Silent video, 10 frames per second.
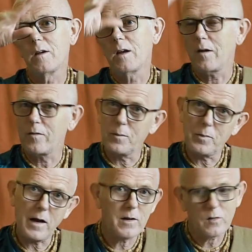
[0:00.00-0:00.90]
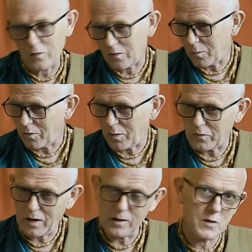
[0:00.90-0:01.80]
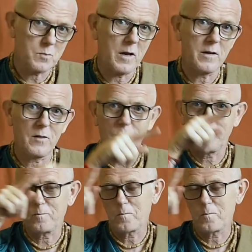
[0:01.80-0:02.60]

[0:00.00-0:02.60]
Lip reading: heavenly planets and sometimes hellish planets.